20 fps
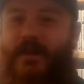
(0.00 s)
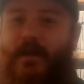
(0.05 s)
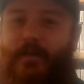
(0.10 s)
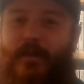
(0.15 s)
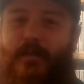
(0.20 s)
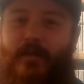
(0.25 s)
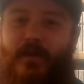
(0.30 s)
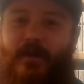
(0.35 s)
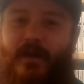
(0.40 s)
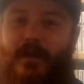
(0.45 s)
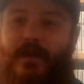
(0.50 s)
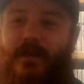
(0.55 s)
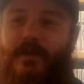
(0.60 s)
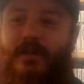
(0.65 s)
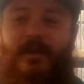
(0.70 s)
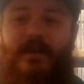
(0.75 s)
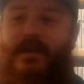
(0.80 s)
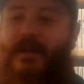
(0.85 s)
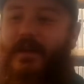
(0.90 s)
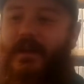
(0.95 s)
up and playing.
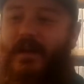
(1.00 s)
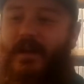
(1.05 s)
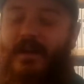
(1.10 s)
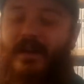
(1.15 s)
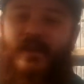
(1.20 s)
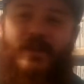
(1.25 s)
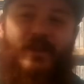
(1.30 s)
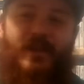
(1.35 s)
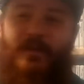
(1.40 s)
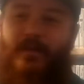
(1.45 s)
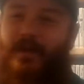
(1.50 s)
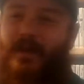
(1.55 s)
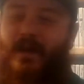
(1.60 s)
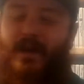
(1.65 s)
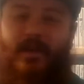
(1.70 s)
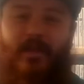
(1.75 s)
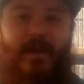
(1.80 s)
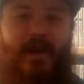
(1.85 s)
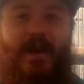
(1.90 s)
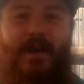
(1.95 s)
Anything
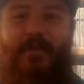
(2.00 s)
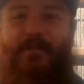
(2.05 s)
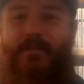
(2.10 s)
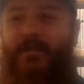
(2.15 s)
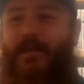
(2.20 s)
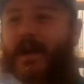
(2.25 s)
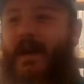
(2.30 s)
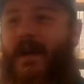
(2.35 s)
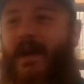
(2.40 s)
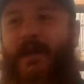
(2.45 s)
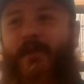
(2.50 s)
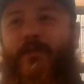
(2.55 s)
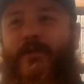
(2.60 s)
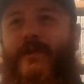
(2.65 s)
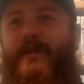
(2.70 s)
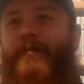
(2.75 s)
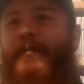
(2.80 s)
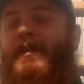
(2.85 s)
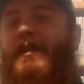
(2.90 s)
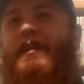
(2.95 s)
beyond that,
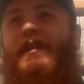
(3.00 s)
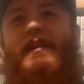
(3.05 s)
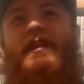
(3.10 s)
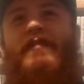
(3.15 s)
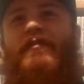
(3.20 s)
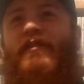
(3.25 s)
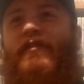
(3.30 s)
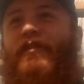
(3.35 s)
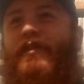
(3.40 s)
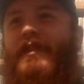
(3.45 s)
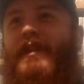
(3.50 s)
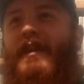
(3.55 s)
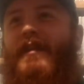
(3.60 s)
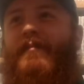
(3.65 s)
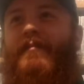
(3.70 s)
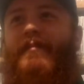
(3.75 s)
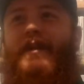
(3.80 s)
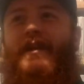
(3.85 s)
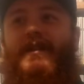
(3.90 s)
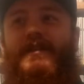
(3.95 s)
even for
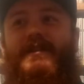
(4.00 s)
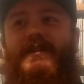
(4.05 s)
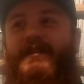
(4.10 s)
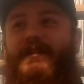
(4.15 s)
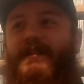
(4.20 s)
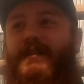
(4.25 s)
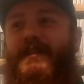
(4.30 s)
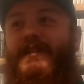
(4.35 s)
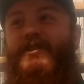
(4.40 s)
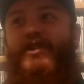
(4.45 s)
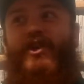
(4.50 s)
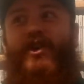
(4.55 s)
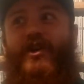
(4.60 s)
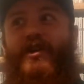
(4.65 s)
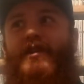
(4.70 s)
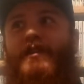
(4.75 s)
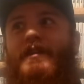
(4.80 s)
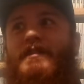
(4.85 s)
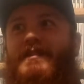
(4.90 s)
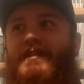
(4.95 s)
$10, it's
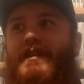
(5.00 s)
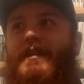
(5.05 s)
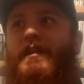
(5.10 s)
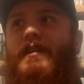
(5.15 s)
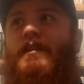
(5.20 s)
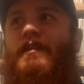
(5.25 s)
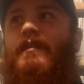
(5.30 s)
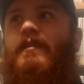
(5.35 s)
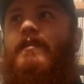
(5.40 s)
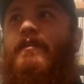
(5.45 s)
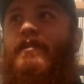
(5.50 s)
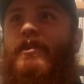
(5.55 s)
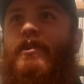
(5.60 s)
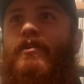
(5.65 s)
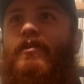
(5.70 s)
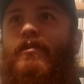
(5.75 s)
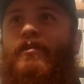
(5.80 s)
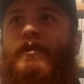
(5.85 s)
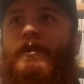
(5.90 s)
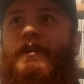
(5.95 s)
hard to say
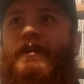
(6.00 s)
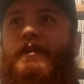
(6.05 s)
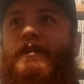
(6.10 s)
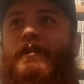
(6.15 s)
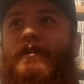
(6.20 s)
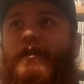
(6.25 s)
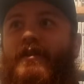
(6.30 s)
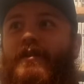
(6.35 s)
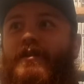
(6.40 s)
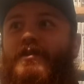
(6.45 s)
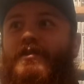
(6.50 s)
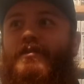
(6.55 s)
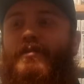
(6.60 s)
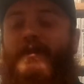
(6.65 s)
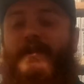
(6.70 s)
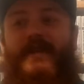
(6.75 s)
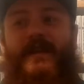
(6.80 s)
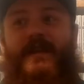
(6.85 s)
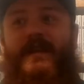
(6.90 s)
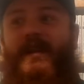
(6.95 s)
no
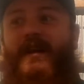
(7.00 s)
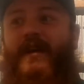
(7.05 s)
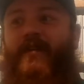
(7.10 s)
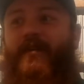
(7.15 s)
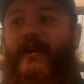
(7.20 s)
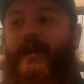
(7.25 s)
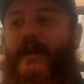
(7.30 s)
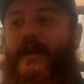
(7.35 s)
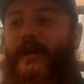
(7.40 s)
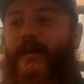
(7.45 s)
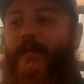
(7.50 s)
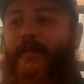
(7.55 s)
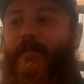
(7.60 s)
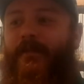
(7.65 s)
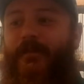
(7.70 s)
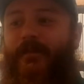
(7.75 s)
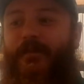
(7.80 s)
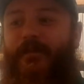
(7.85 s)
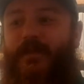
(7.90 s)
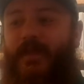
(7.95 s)
to a $10 game.
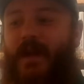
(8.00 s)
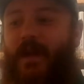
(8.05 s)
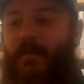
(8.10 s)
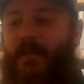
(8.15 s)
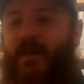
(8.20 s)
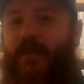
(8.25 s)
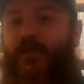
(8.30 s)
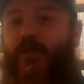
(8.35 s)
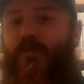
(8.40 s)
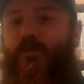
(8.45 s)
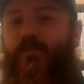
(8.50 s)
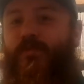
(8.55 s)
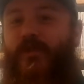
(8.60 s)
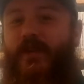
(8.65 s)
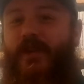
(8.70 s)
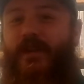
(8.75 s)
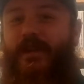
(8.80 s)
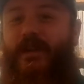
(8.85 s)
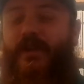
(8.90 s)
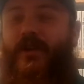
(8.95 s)
If you're
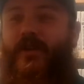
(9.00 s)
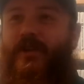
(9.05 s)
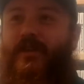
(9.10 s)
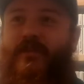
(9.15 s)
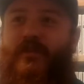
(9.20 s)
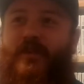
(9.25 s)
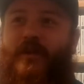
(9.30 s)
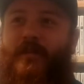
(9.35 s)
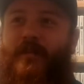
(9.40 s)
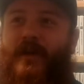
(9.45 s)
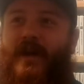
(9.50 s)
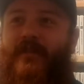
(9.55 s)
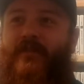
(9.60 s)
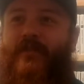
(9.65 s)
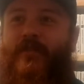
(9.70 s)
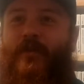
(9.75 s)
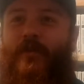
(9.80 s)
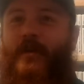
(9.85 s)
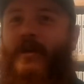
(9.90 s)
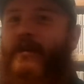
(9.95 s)
really hurting for a
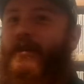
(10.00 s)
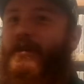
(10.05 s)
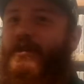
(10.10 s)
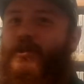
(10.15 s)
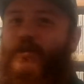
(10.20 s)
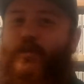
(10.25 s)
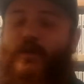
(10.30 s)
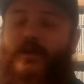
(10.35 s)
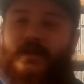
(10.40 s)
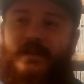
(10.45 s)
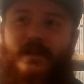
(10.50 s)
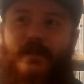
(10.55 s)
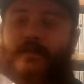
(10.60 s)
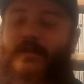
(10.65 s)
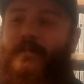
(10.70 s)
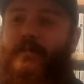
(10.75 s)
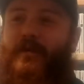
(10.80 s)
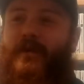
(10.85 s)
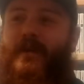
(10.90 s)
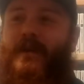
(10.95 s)
platformer and just want
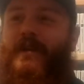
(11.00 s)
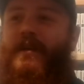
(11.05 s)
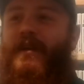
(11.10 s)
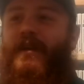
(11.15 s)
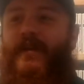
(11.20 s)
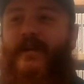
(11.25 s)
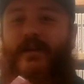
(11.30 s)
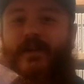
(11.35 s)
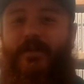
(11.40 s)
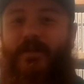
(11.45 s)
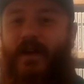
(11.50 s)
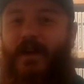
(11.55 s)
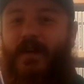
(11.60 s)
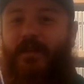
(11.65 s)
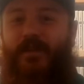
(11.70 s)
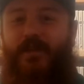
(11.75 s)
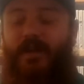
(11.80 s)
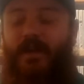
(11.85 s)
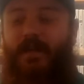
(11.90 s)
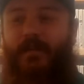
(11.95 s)
something to play, you find
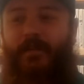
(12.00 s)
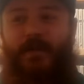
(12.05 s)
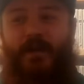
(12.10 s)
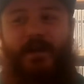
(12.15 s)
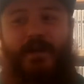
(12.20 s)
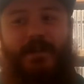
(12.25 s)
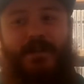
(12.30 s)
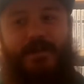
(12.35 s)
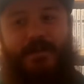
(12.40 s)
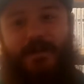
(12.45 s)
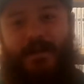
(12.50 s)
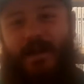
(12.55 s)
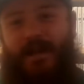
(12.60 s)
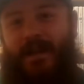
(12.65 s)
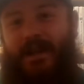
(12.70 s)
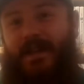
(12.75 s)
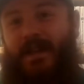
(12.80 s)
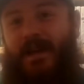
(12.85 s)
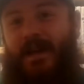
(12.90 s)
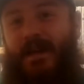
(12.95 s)
it for $10, I
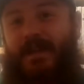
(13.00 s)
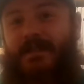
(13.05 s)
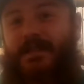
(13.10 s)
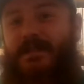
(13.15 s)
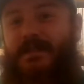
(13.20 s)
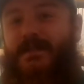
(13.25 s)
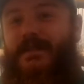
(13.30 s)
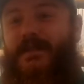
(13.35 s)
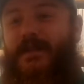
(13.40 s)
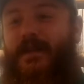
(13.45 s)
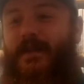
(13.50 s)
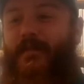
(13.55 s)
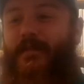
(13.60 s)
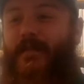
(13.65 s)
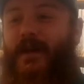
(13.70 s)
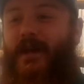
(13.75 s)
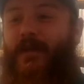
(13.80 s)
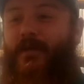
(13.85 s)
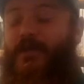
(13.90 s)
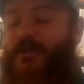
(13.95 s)
guess,
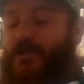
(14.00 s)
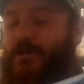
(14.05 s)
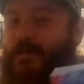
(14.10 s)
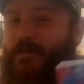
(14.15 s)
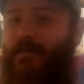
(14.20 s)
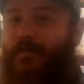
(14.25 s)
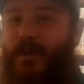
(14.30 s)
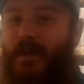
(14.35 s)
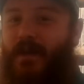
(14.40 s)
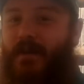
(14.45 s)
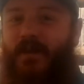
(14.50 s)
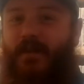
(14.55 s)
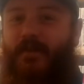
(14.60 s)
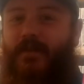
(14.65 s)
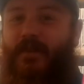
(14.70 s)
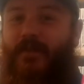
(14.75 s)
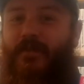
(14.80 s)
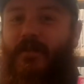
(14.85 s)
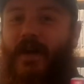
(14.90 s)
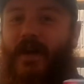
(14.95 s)
but I would just pick it up
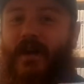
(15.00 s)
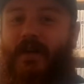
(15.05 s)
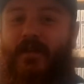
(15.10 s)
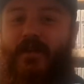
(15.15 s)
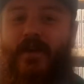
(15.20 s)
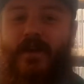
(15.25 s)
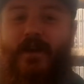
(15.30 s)
for $5.